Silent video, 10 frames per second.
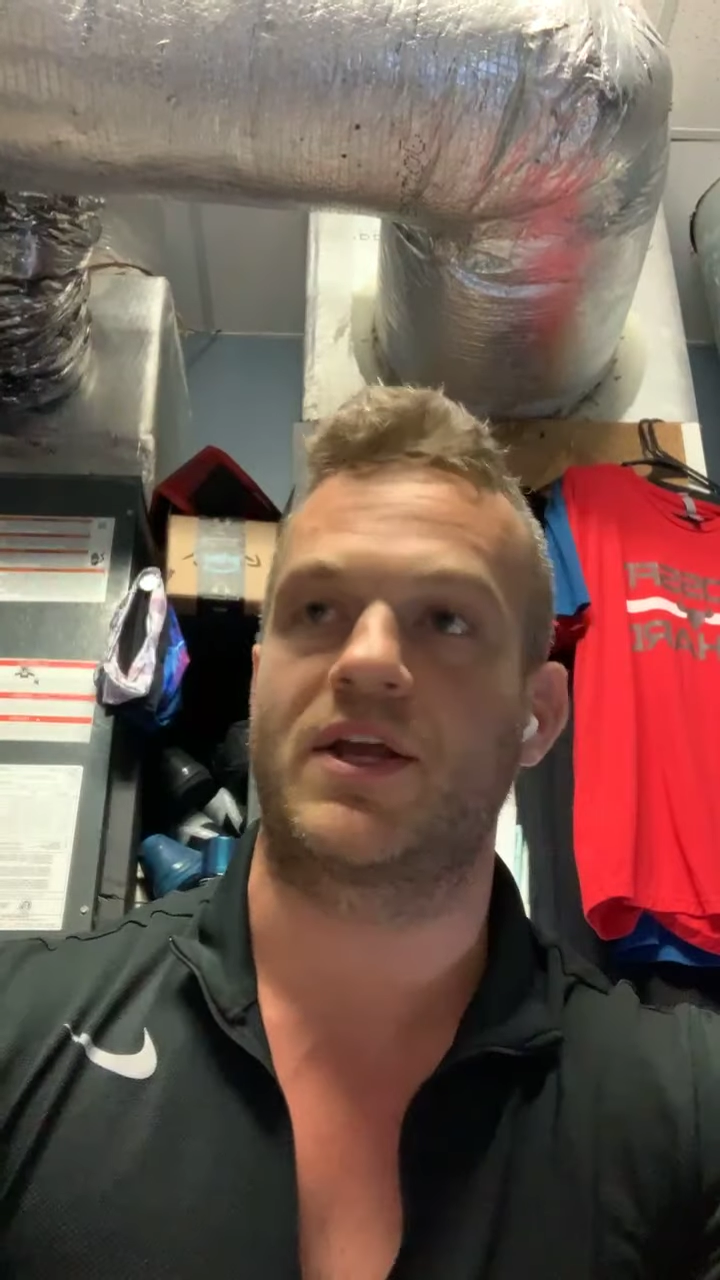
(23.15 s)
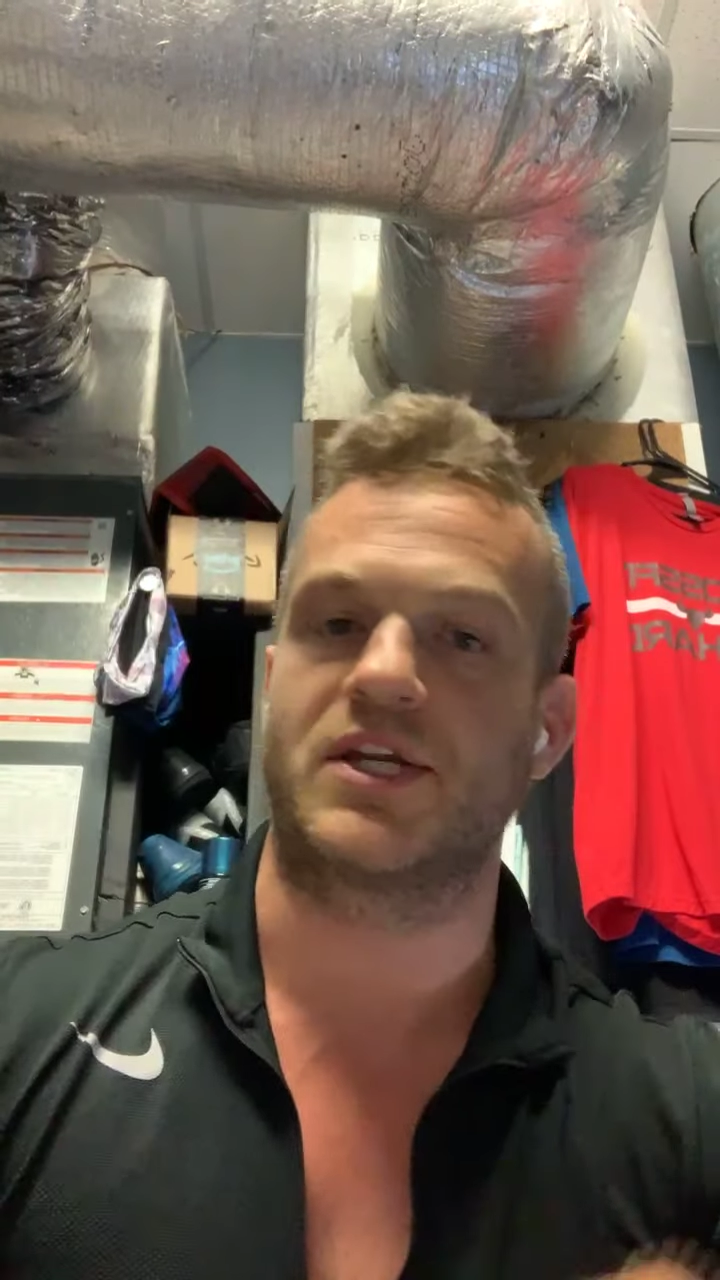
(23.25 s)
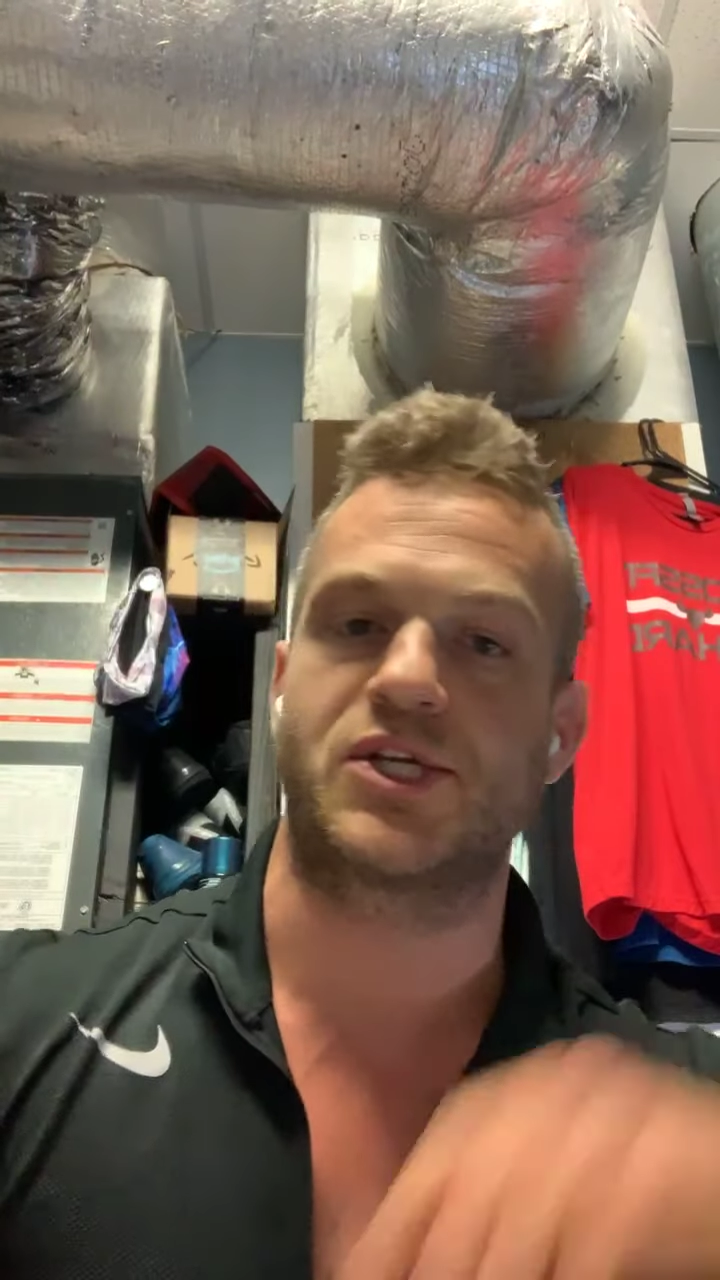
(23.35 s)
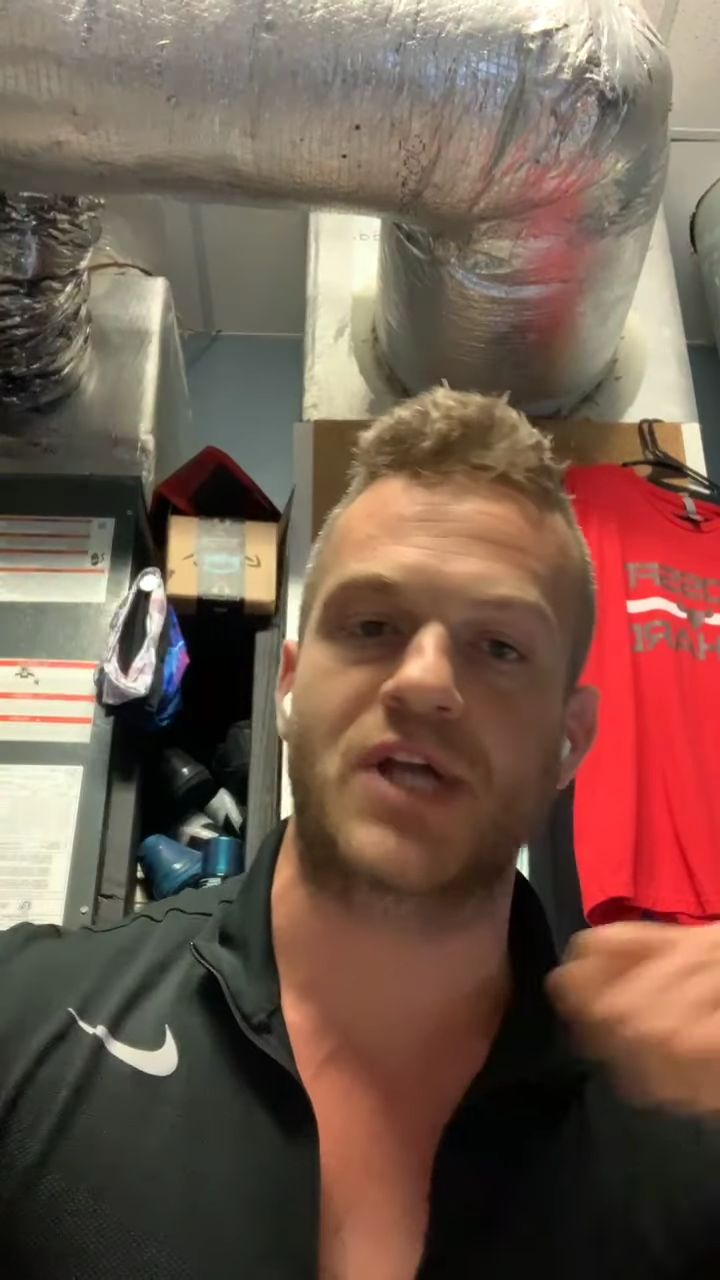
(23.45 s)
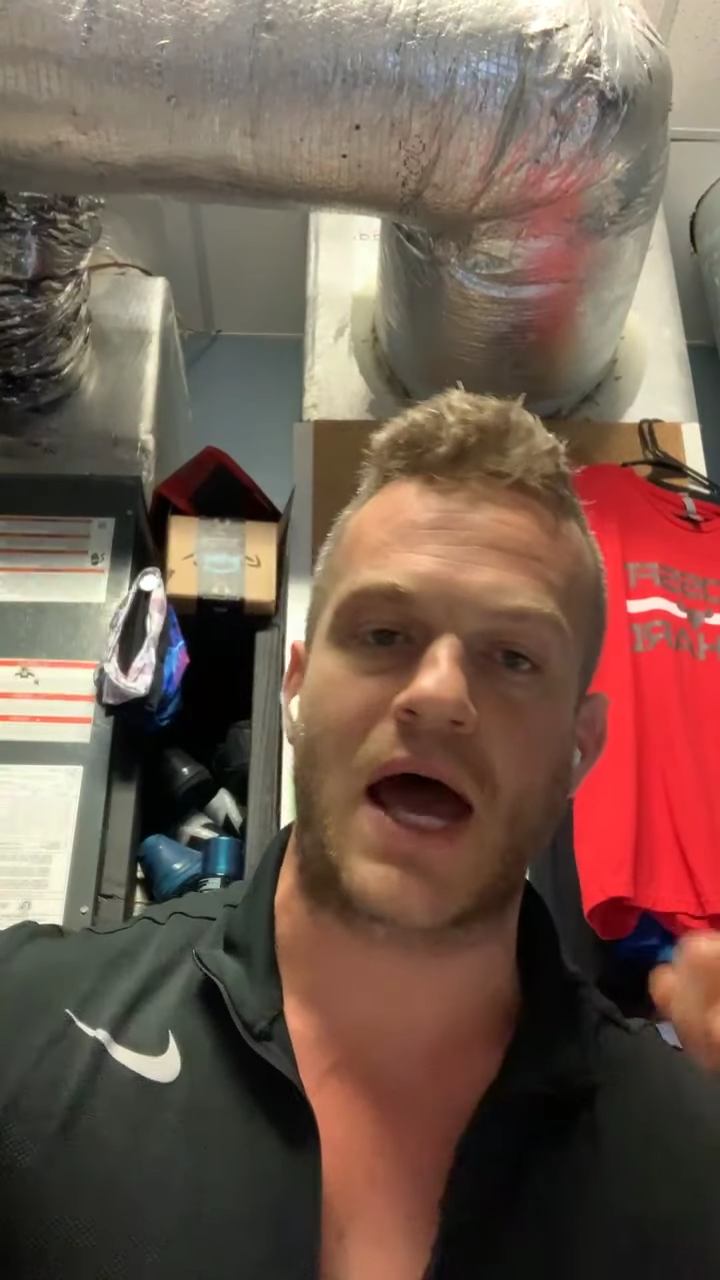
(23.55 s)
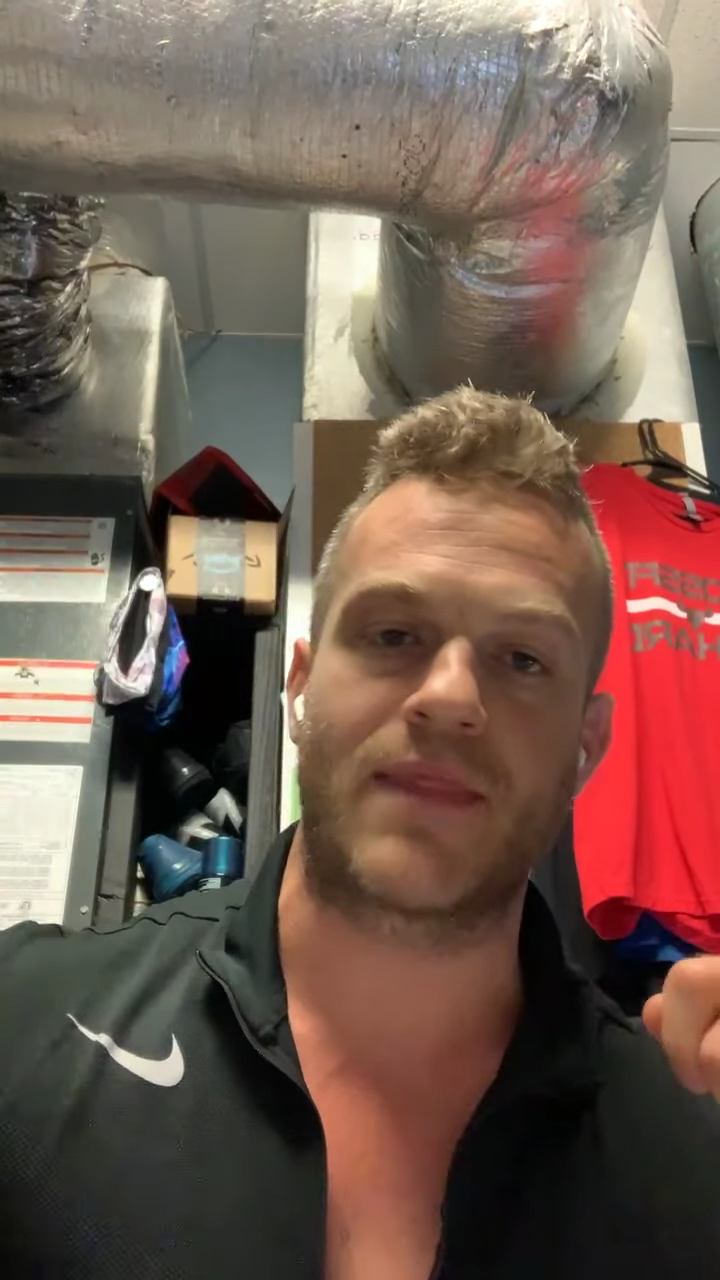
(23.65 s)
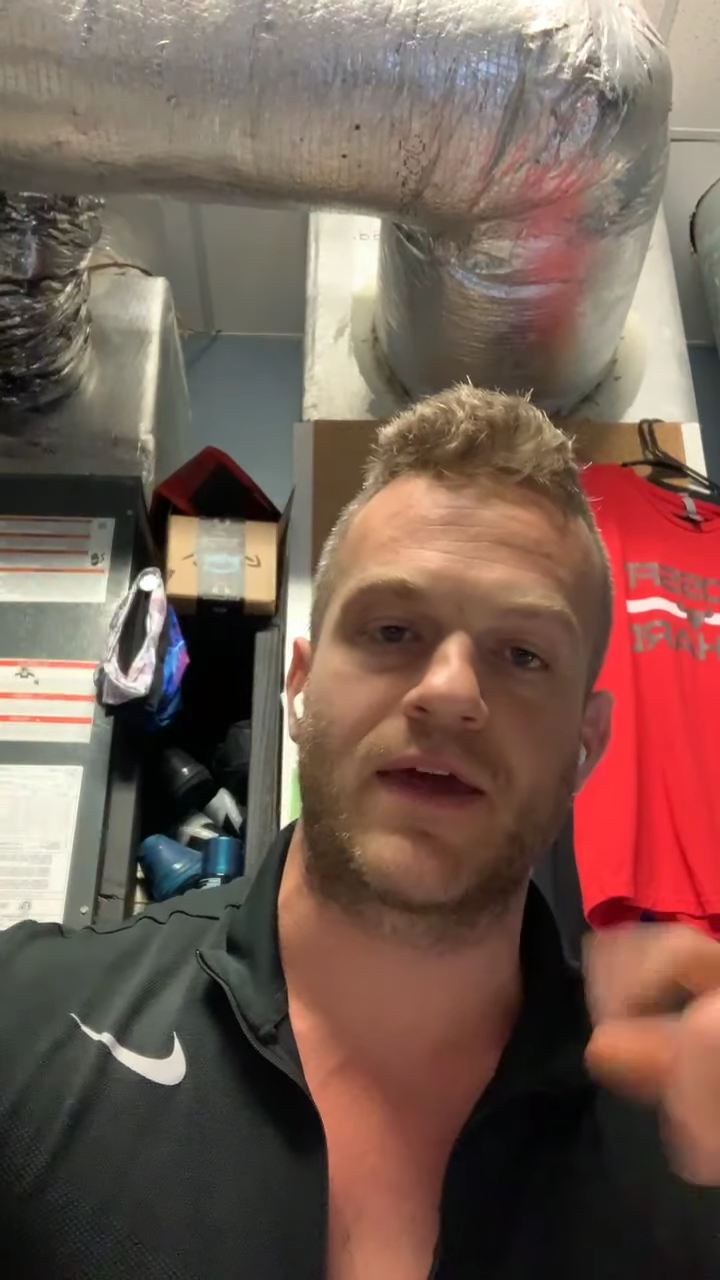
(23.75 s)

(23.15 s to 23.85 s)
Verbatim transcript: and he shot